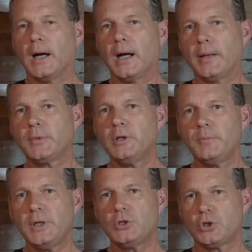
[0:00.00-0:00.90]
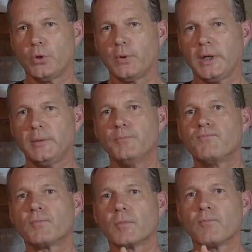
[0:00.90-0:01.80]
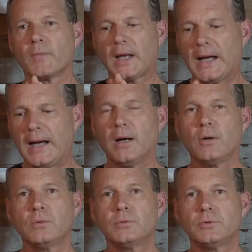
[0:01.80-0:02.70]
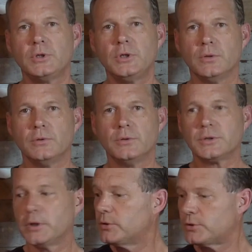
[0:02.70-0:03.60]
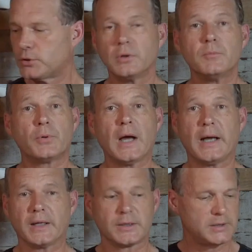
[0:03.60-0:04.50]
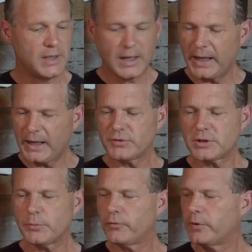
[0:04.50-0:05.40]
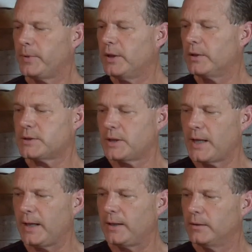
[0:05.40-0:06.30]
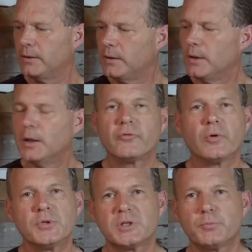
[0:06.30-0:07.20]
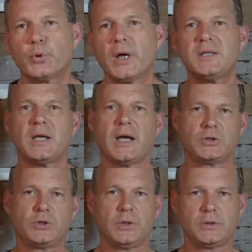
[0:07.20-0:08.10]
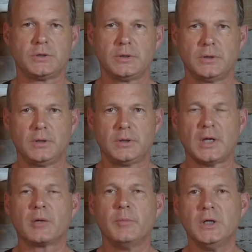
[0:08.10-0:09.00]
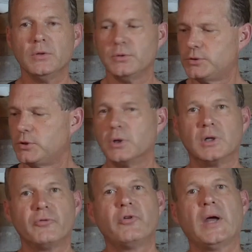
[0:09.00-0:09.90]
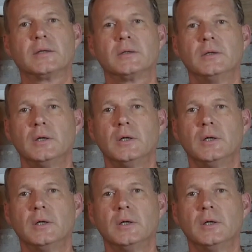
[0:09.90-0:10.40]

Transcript: I'm going to be showing how to use certain products. I have some of them here today, from spray textures that can be used to good effect